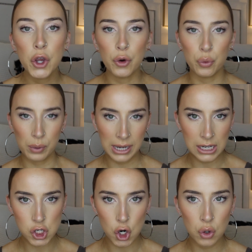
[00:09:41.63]

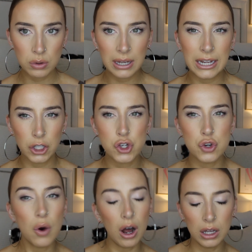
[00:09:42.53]
green tone, like
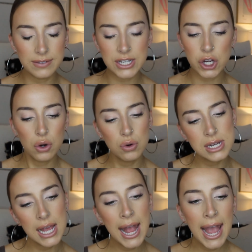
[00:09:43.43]
too olivey toned.